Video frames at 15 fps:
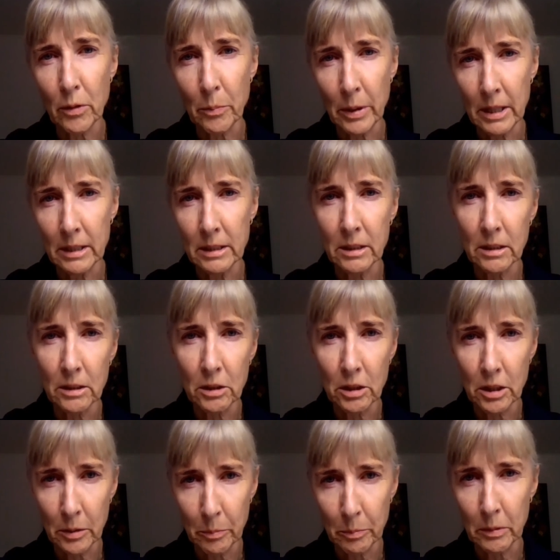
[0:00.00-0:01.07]
patients
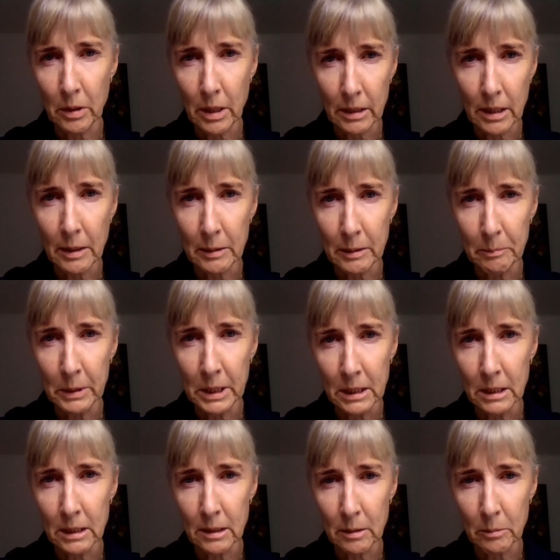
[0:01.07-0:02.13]
ship their
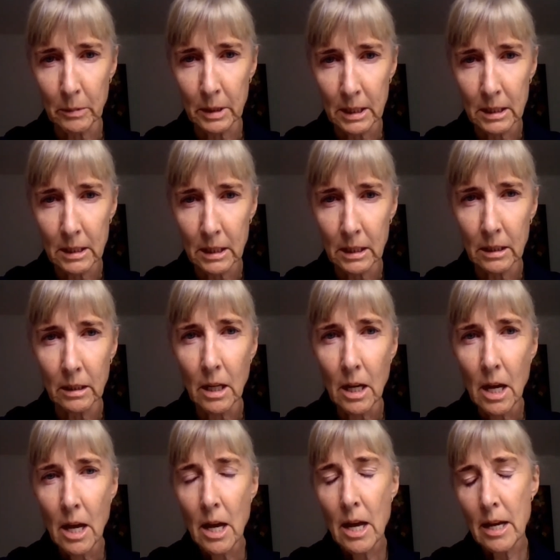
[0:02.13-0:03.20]
diabetes medicine,
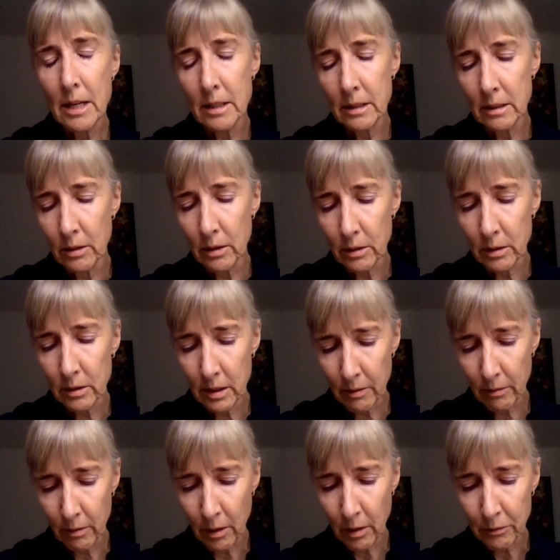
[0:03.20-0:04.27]
and
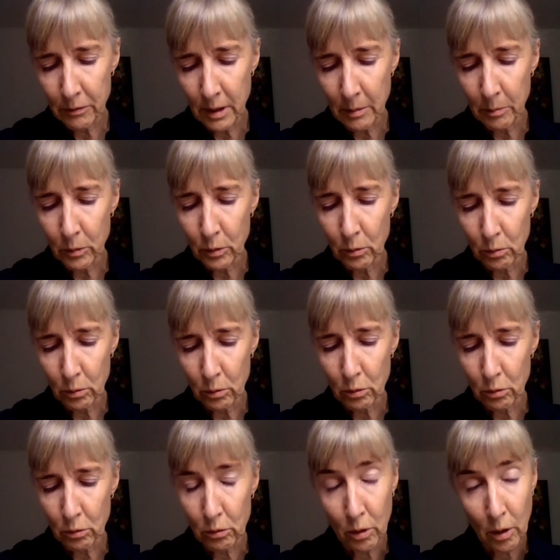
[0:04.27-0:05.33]
several of them could
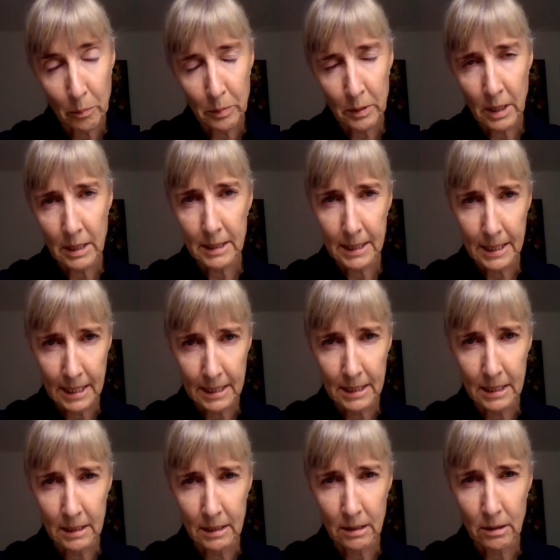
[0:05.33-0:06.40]
stop their
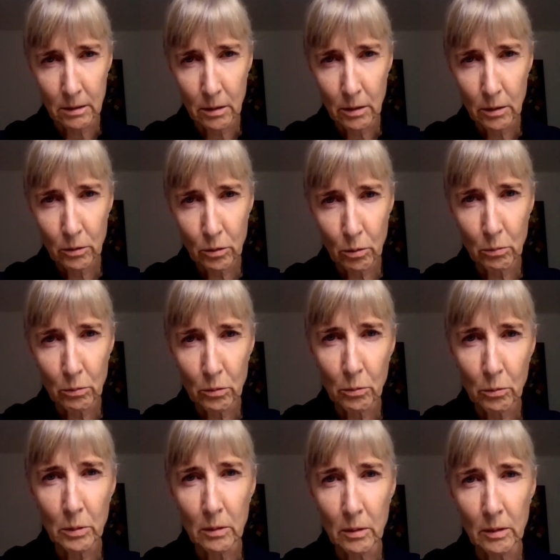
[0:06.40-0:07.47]
statins. So
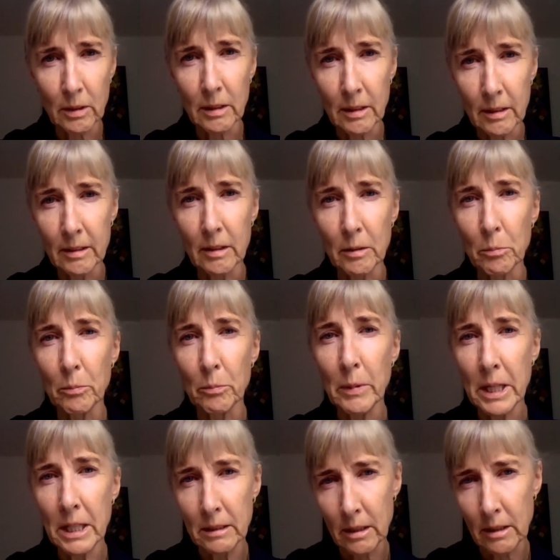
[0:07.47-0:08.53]
the
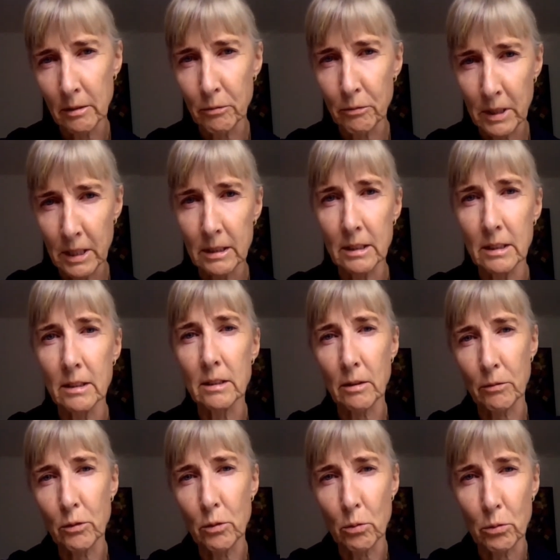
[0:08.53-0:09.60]
major effect is, of
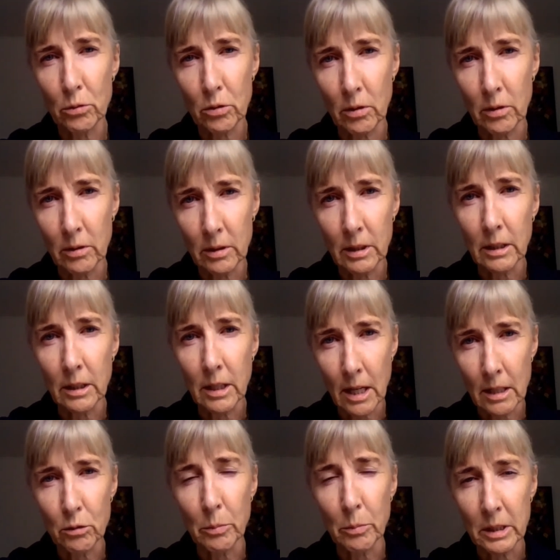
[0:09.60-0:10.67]
course, on the
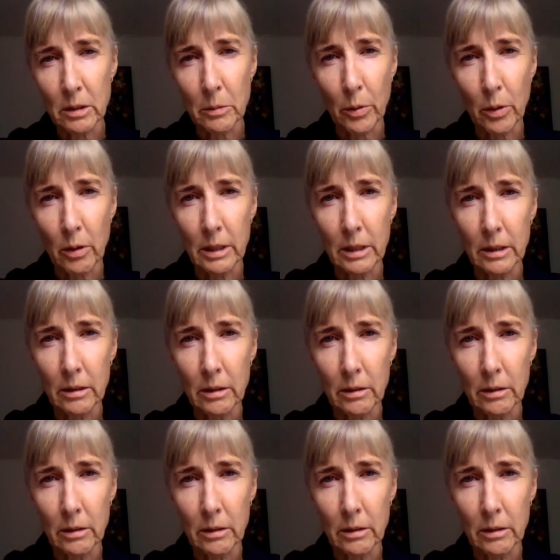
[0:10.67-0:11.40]
cardiometabolic